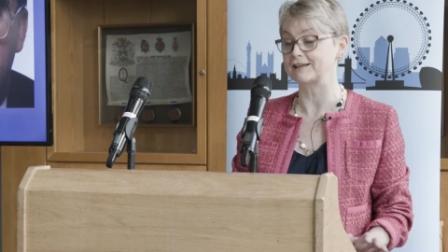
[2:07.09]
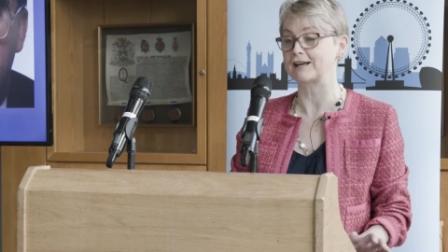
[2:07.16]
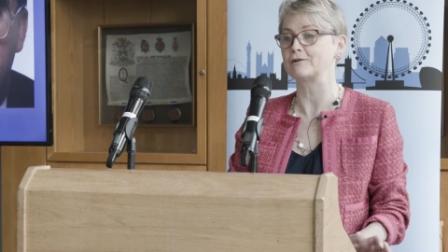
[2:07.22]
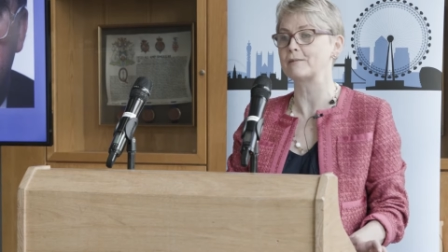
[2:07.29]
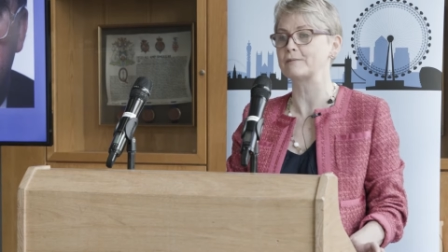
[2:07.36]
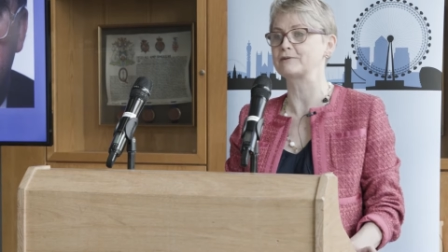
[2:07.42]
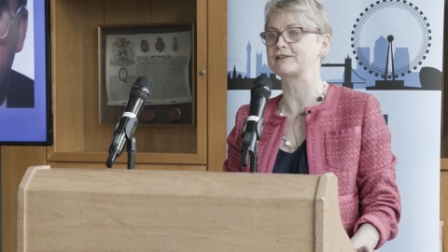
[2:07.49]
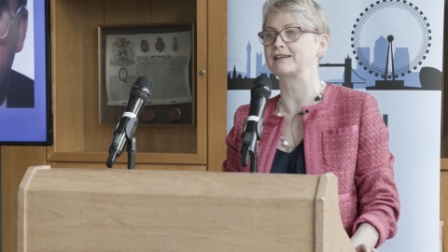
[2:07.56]
And I
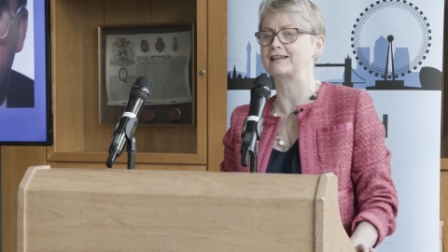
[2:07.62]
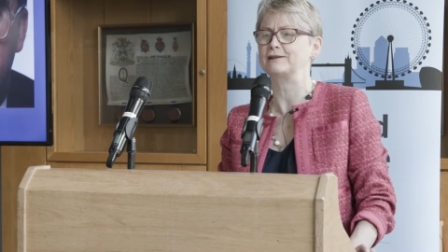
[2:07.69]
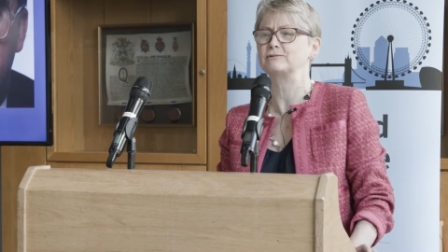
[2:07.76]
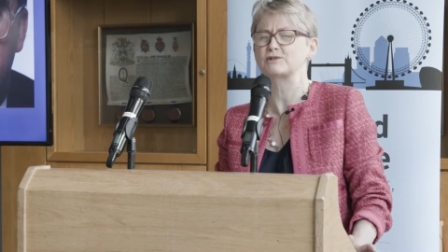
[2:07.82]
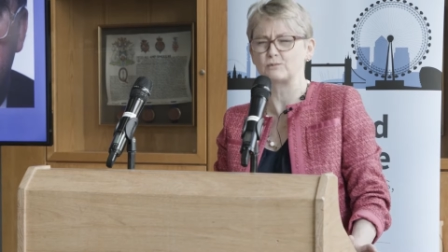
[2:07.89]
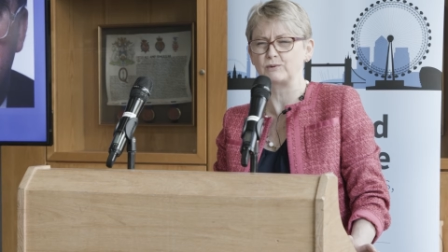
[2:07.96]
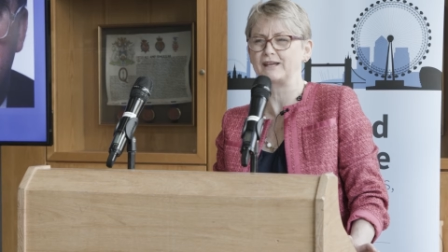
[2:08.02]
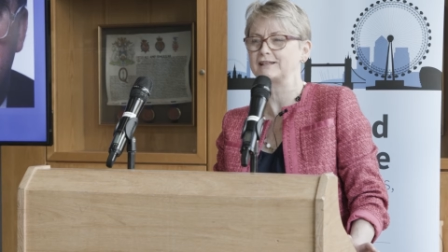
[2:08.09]
remember thinking it
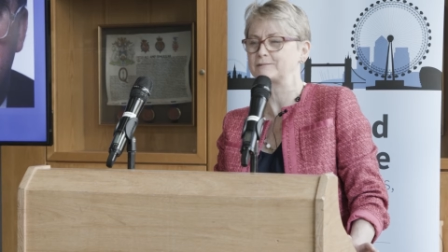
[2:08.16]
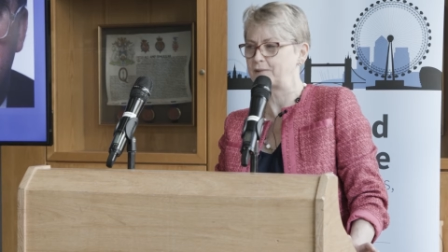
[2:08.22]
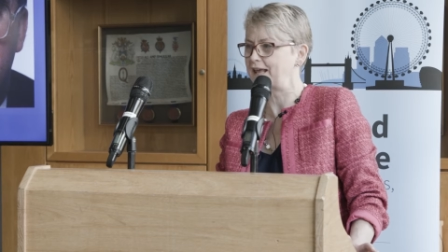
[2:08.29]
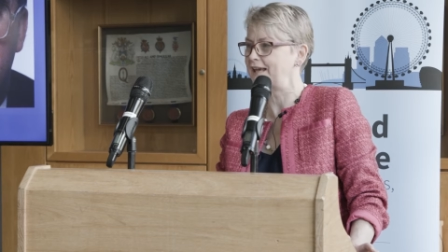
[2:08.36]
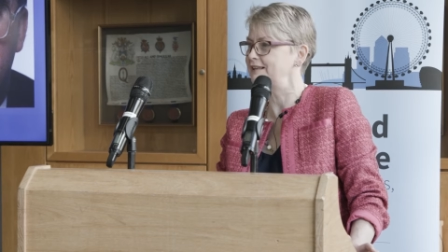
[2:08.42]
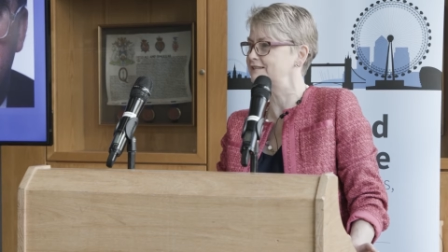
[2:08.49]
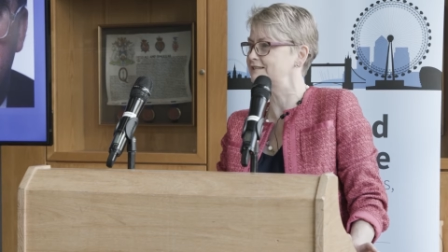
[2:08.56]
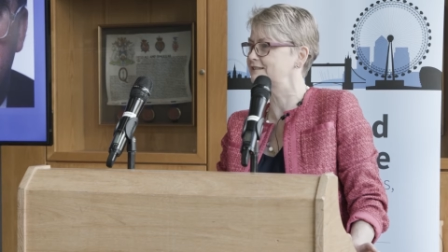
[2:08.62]
was a weird
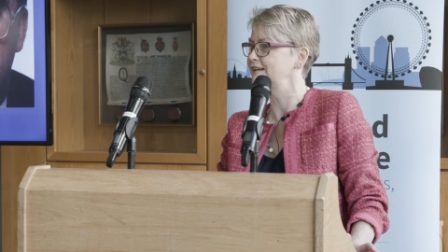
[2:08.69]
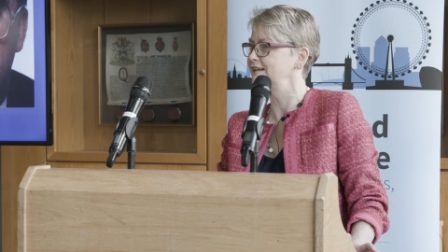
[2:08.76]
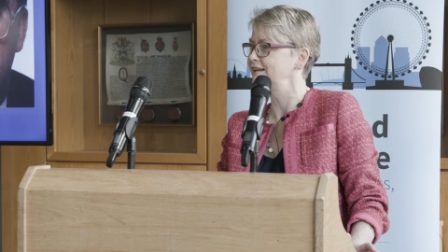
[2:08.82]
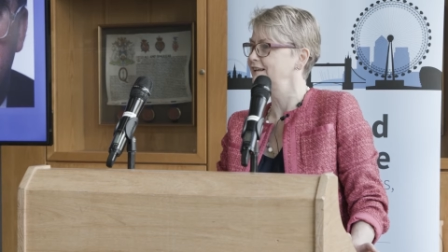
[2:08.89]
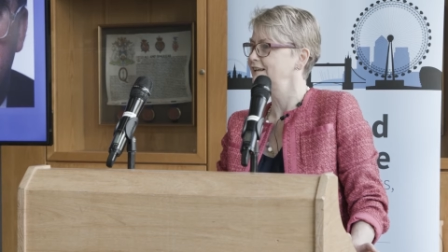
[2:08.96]
place